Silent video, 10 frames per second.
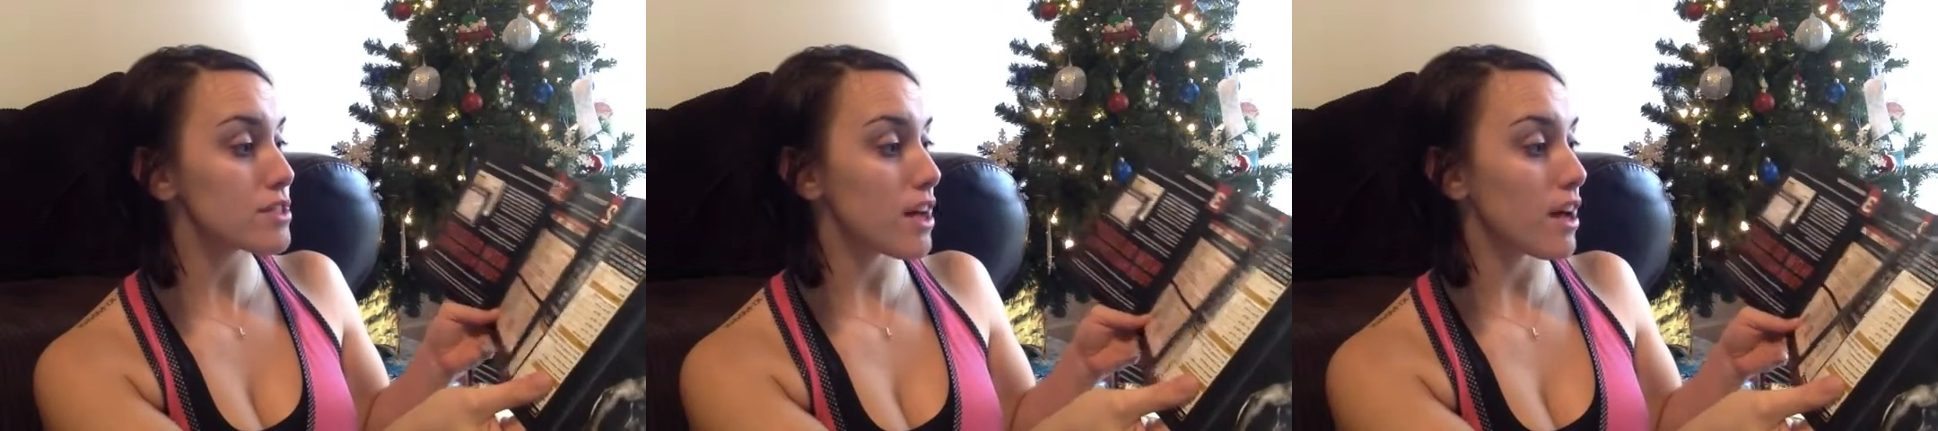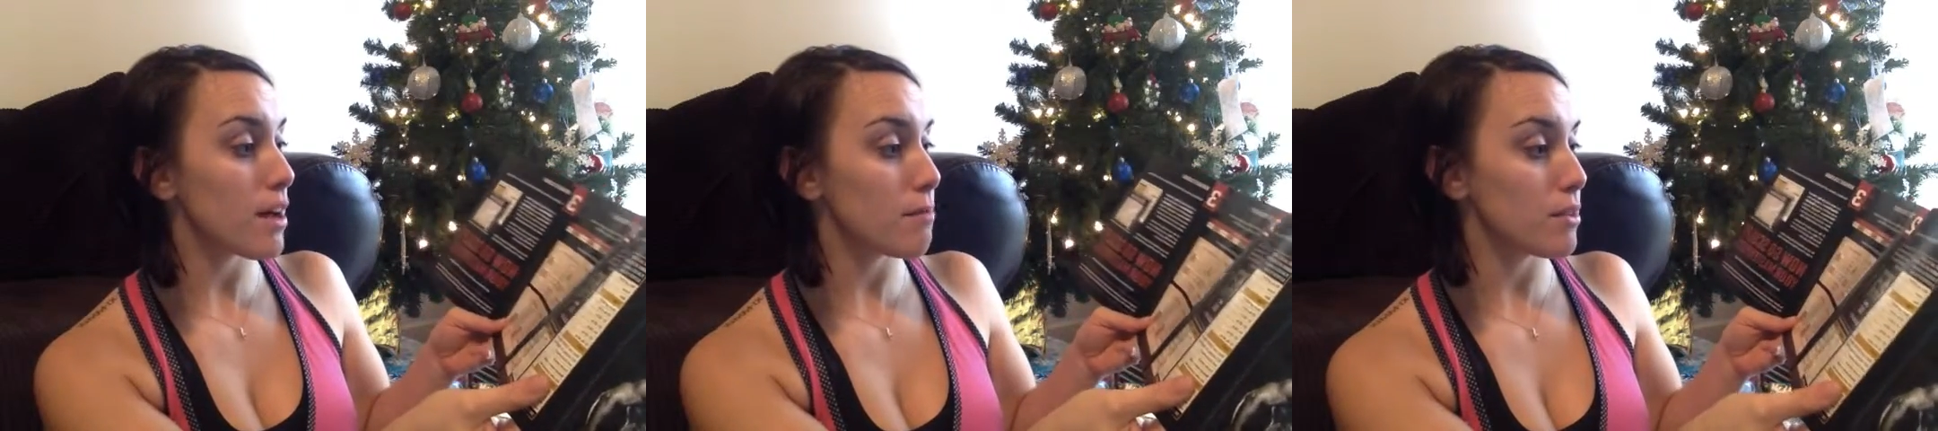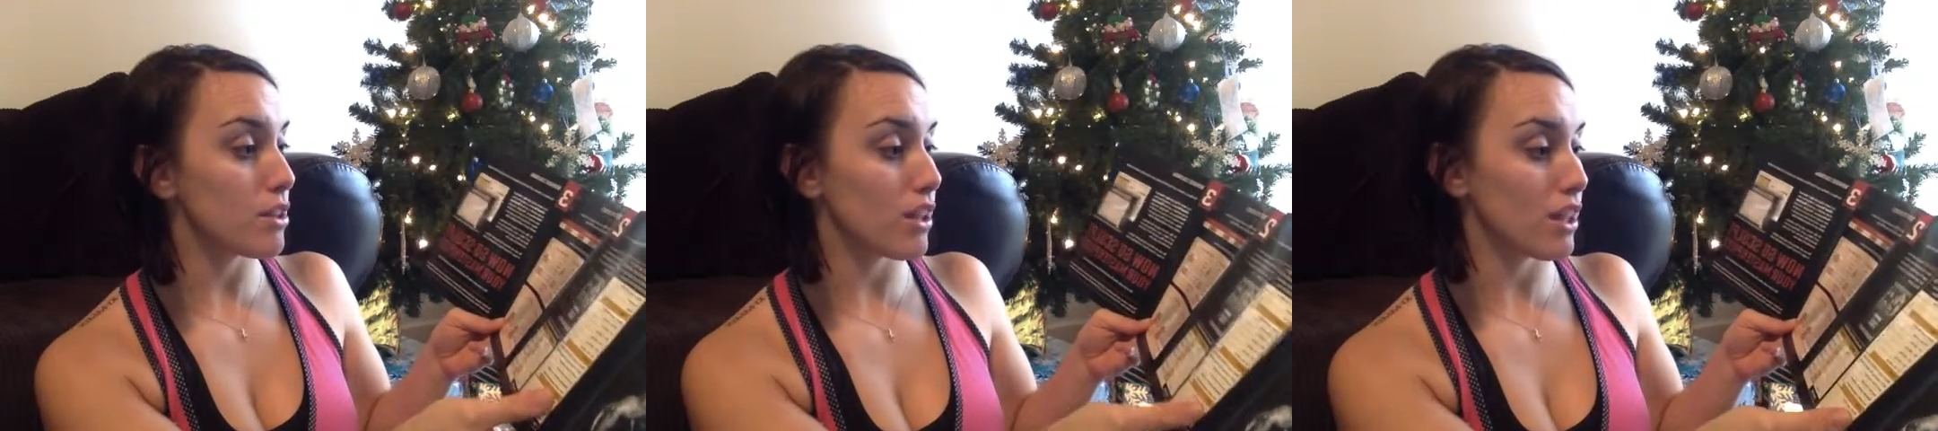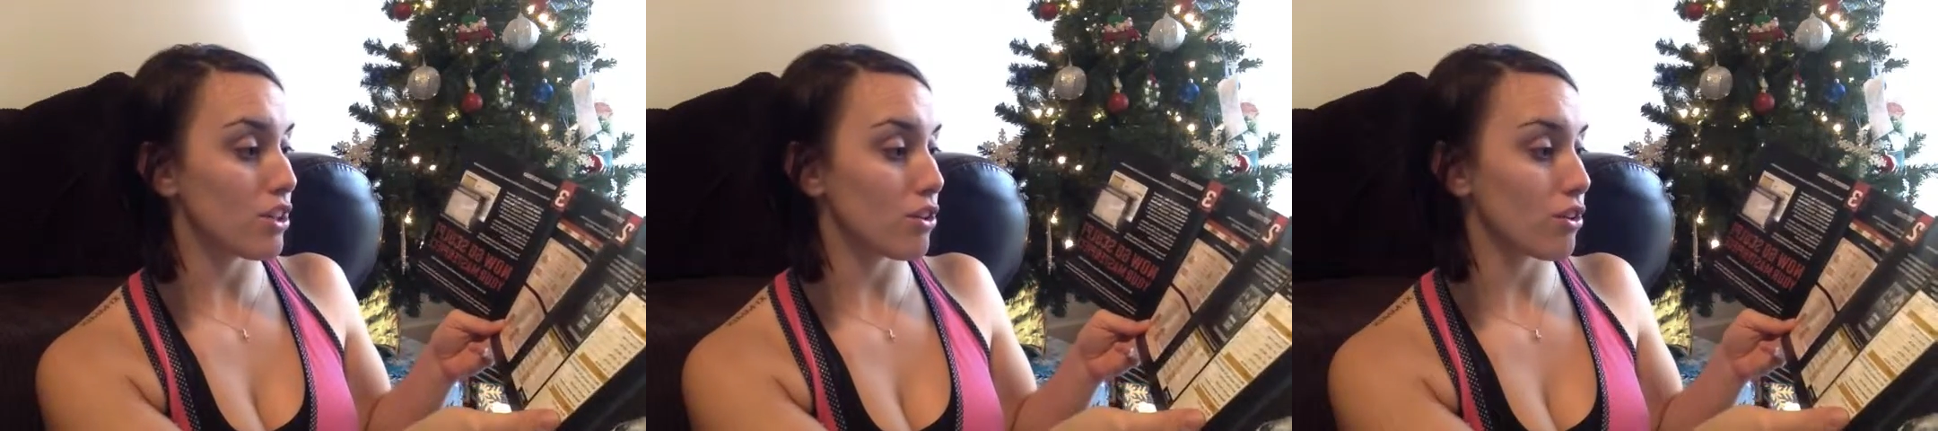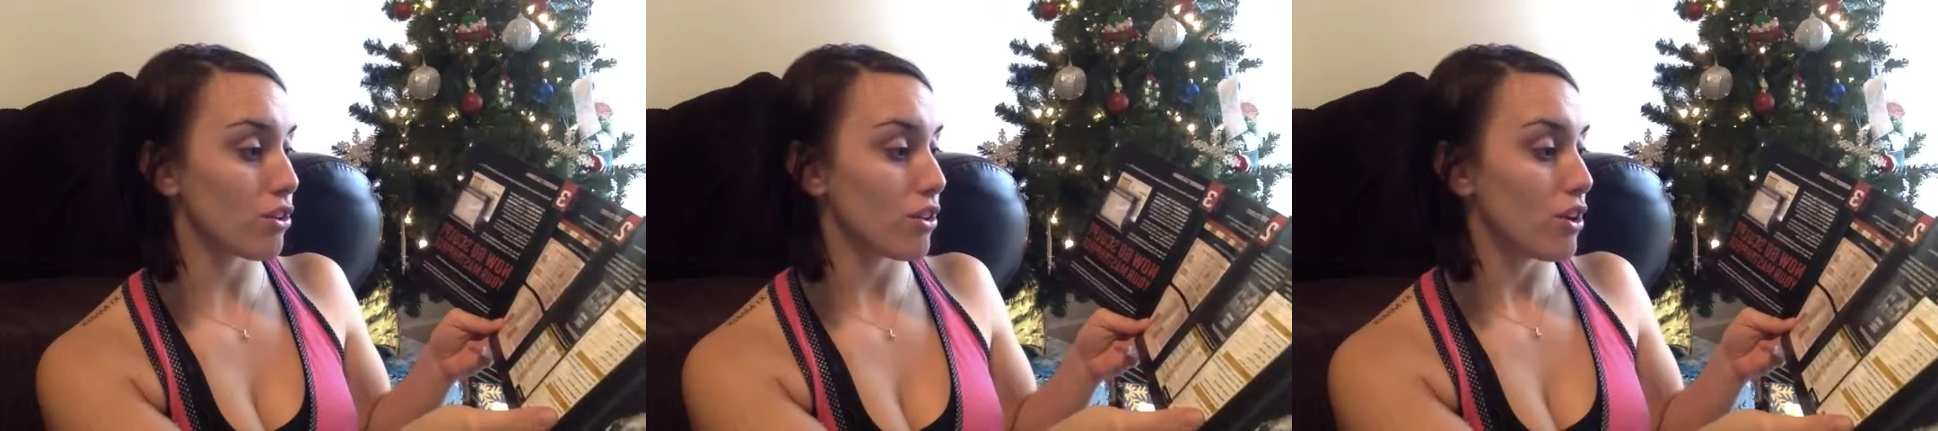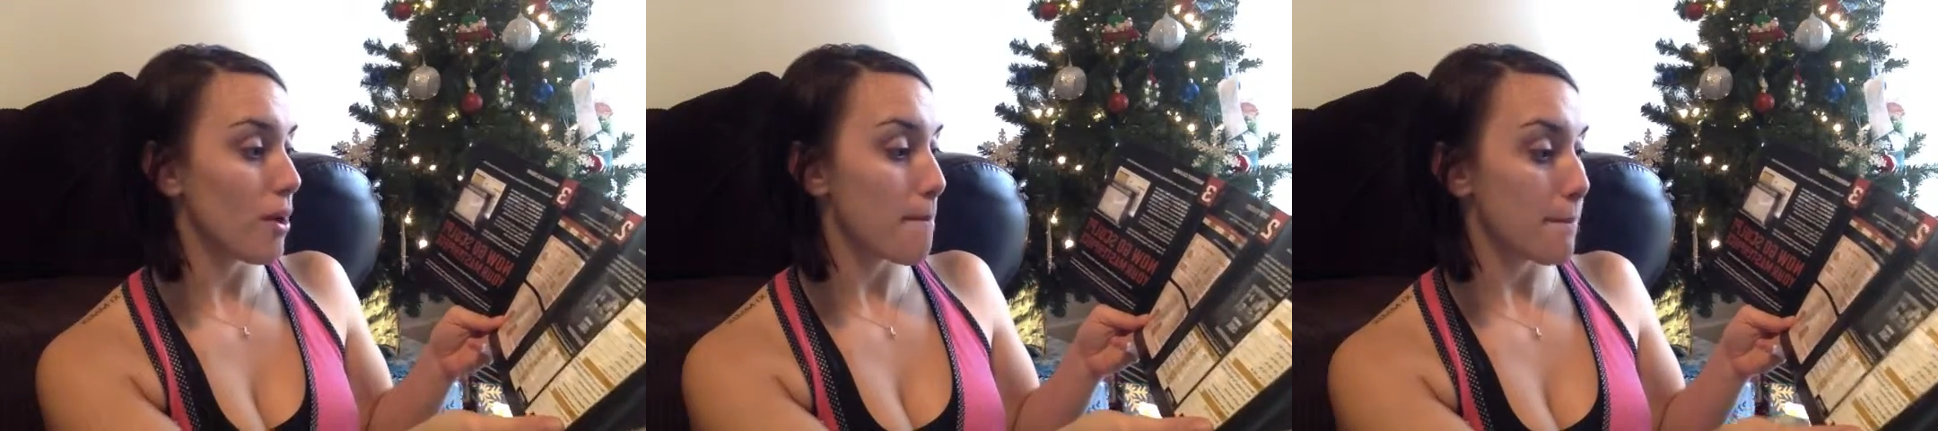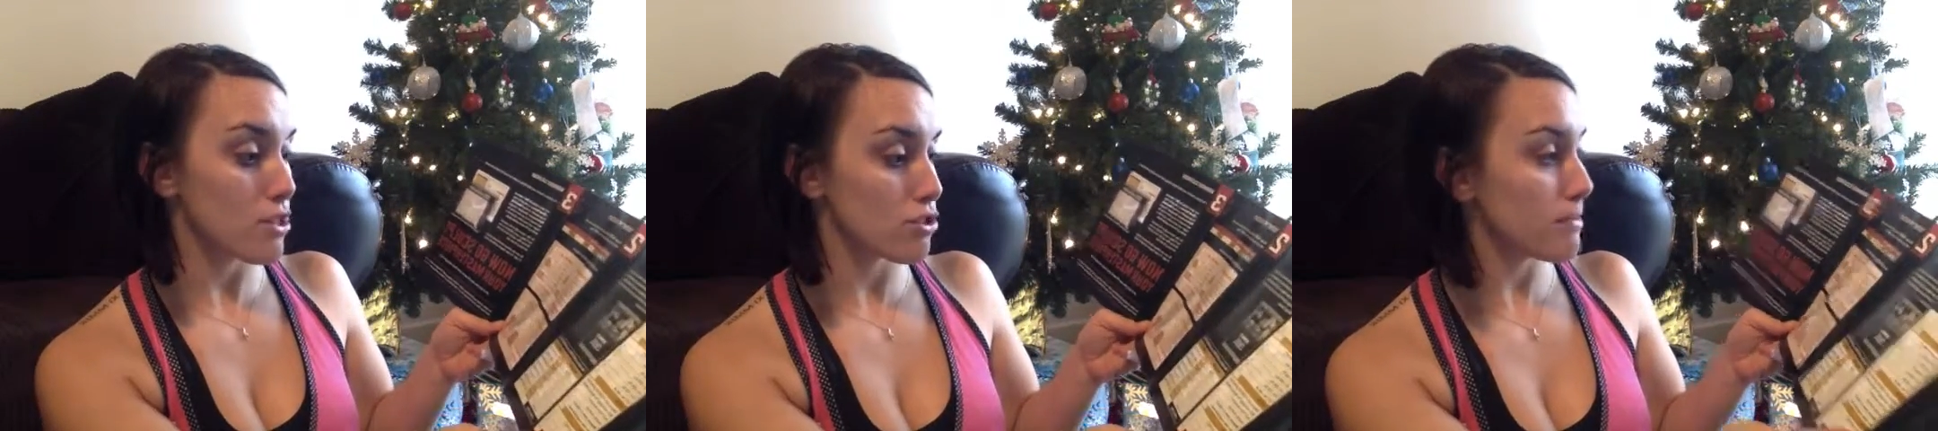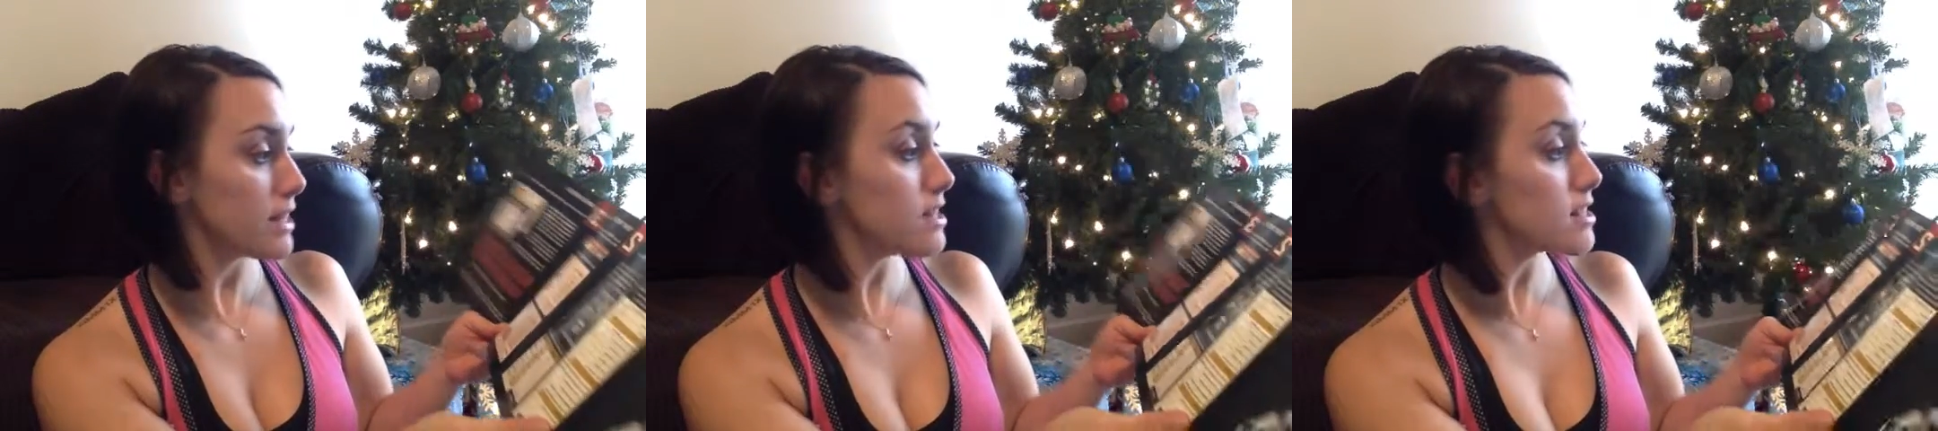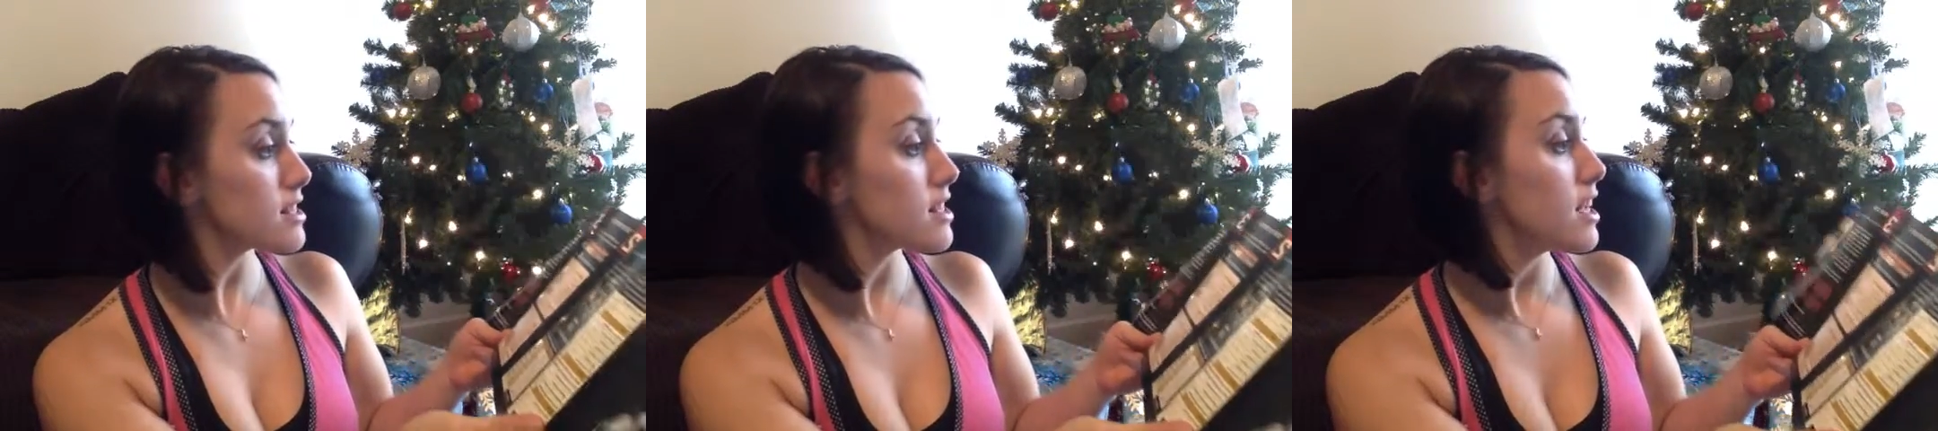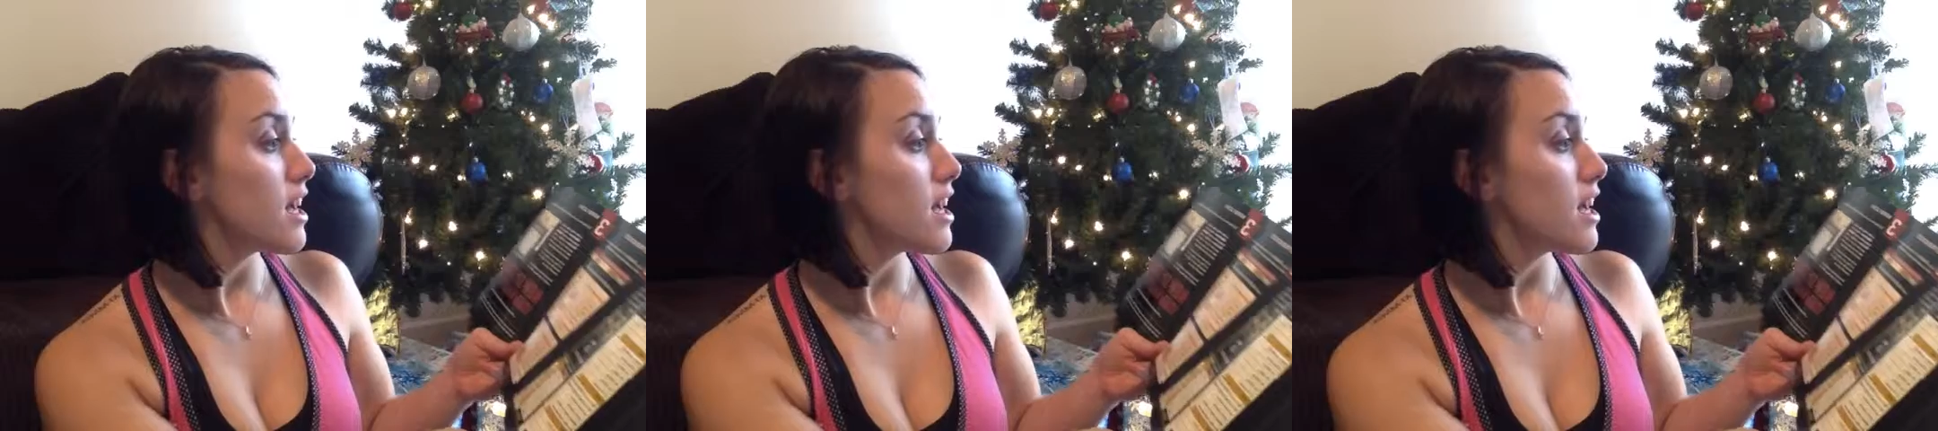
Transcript: and like your measurements.